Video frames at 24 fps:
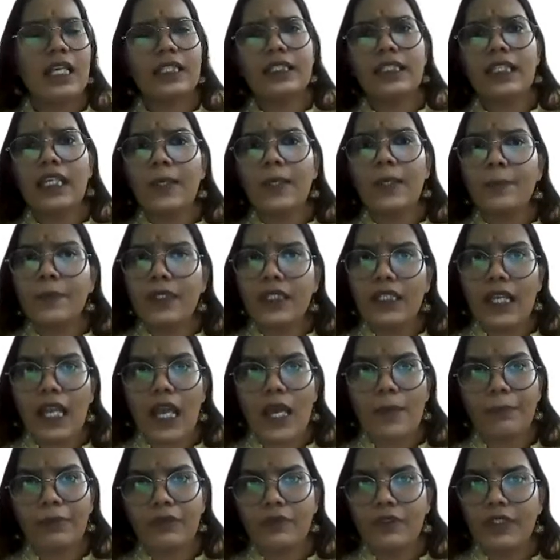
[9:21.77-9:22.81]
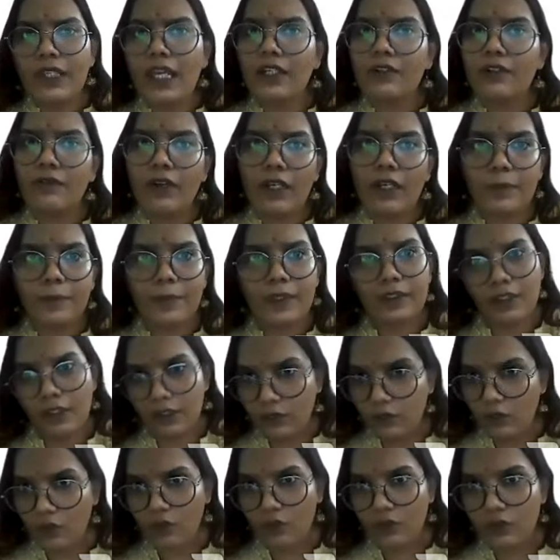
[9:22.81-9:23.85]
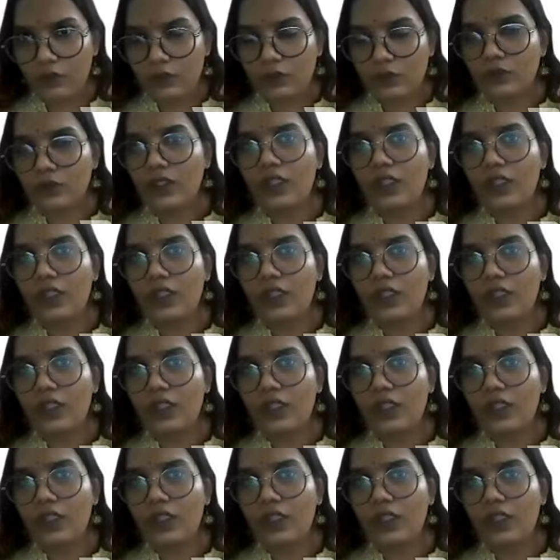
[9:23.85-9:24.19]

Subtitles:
Same thing happened with the environmental law also.